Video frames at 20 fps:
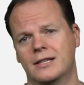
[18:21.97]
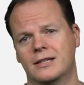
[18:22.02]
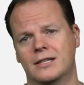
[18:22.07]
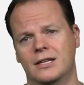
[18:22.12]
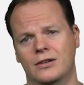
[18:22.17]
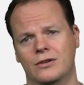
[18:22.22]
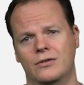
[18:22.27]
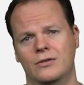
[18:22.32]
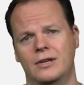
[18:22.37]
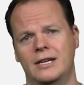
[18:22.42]

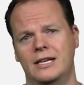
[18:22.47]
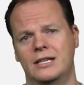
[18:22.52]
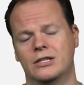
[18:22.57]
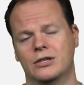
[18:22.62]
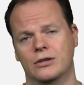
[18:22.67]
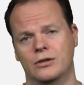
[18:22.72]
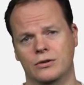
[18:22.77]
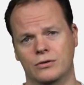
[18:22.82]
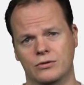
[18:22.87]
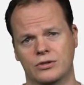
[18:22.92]
that you need
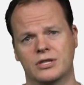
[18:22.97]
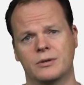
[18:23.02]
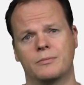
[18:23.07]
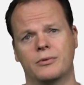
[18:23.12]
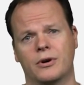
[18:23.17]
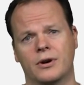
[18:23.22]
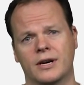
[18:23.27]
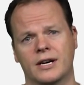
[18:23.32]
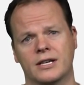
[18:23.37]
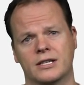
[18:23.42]
to use the
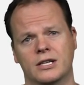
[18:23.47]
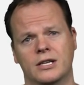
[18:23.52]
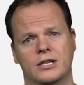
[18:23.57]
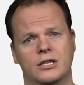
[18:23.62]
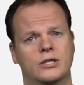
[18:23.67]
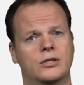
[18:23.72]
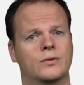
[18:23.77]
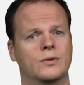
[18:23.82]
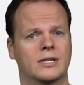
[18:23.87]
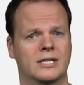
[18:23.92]
product,
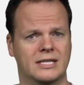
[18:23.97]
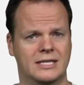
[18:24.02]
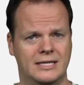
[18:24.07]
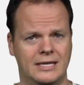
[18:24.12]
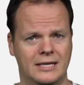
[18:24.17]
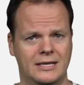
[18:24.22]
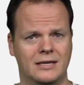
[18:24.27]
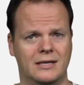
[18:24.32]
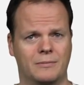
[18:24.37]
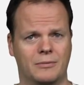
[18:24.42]
to
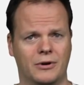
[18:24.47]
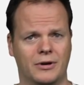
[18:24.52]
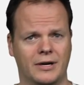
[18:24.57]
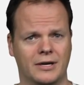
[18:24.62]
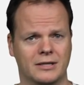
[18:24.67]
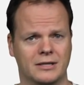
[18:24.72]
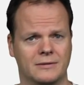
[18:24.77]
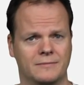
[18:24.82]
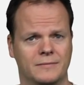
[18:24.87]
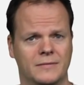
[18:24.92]
extend the
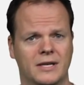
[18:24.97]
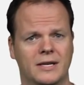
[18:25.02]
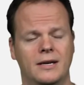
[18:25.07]
product.